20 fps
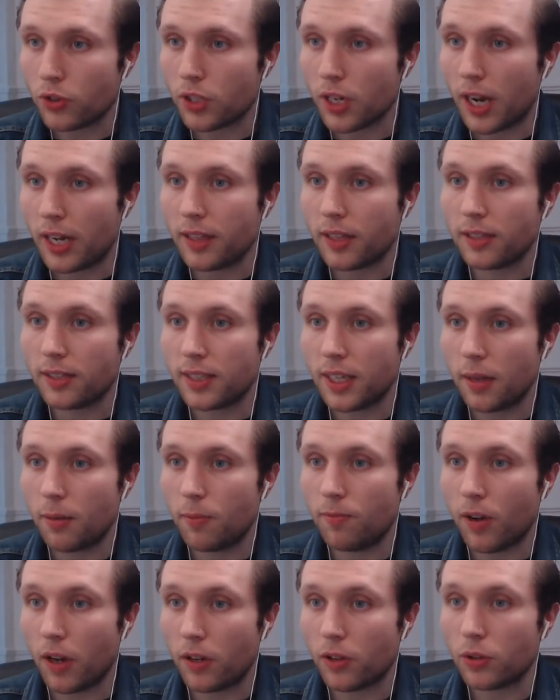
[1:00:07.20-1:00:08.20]
the same
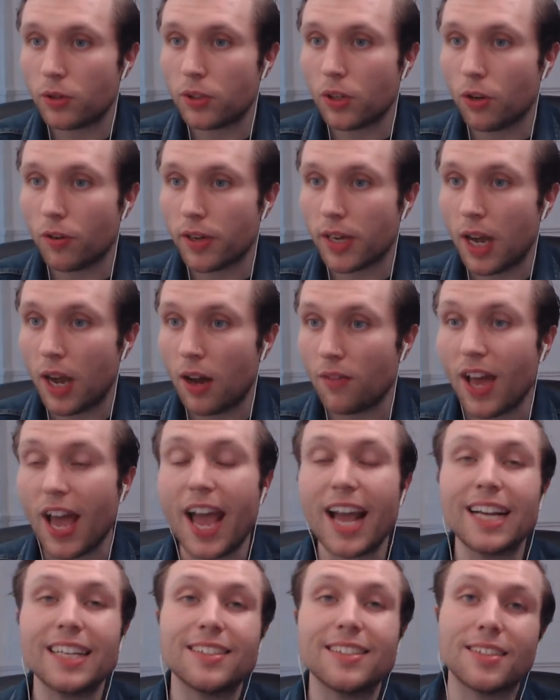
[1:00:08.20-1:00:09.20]
values they already have.
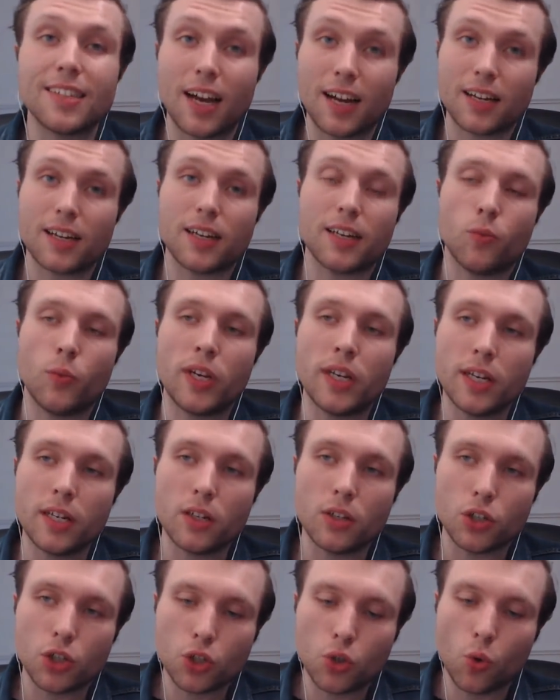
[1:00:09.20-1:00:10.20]
Exactly. We need
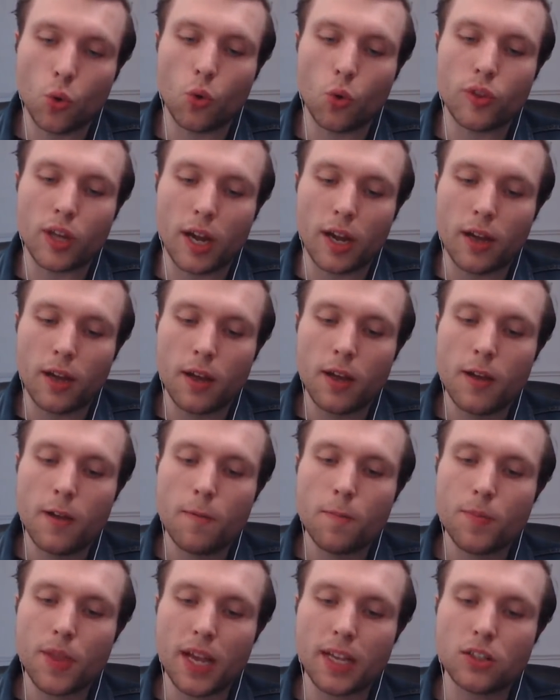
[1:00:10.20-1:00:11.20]
to show that
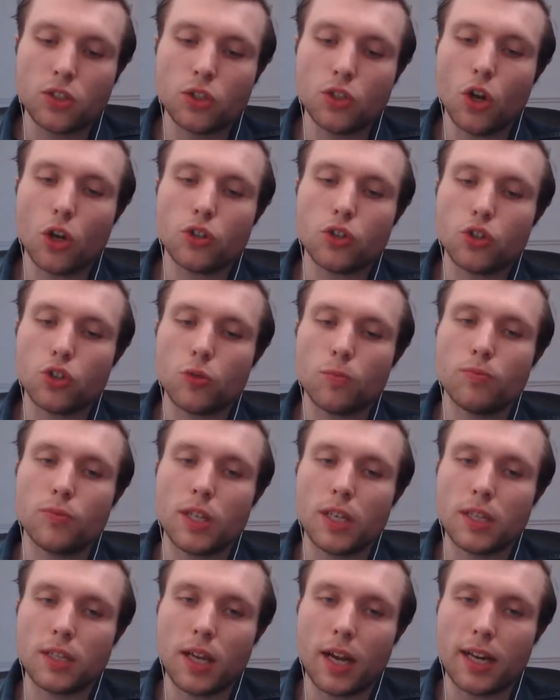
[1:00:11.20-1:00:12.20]
it's not
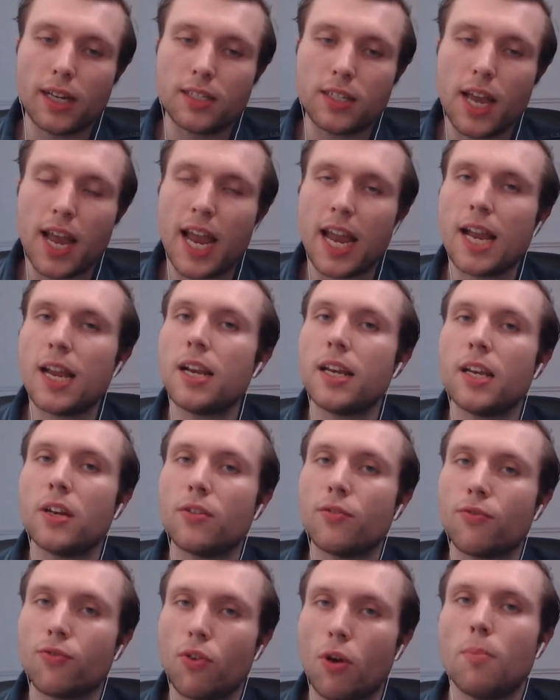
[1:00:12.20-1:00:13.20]
something that is alien
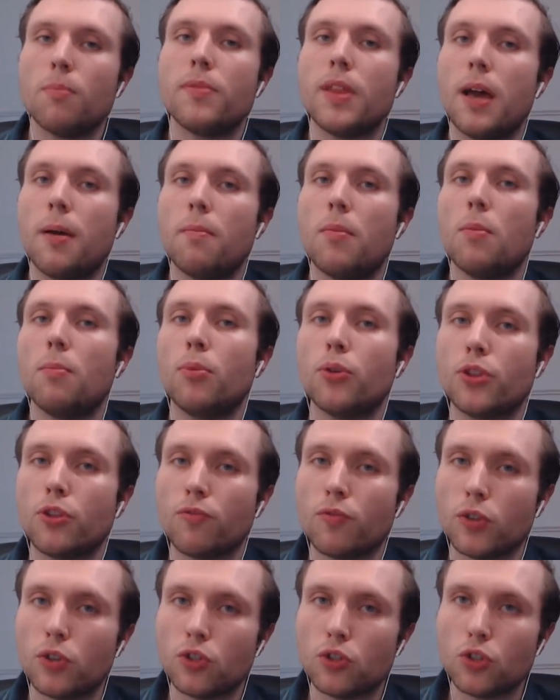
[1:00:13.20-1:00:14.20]
from them, but the
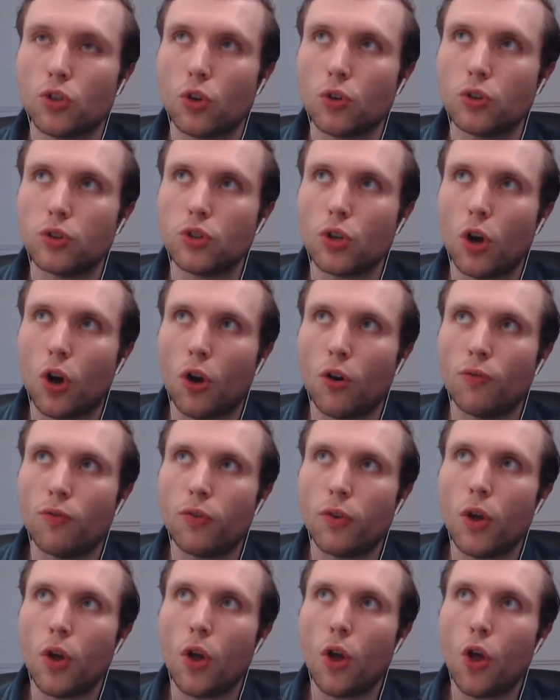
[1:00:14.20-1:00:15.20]
result of
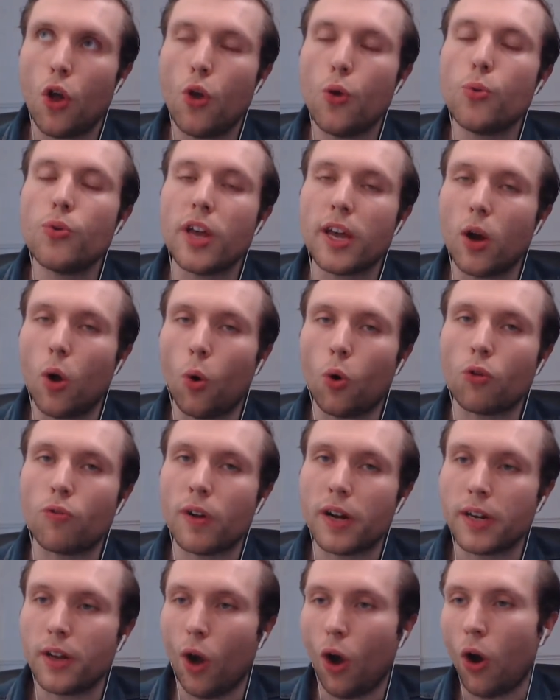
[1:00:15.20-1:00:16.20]
who they
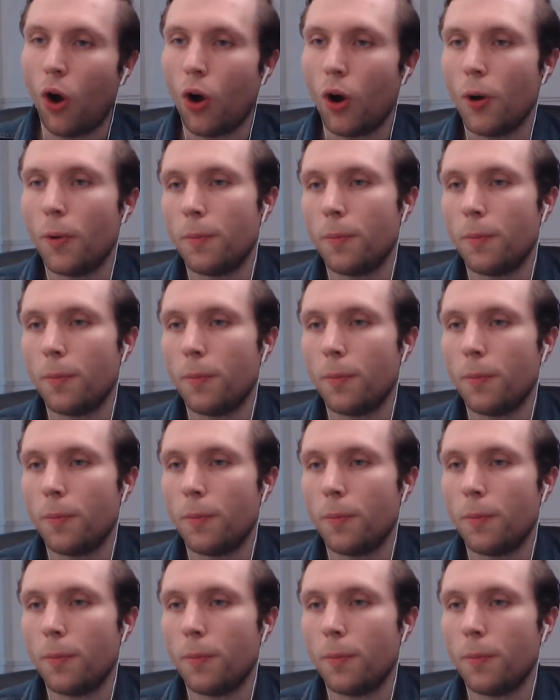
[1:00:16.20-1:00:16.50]
already are.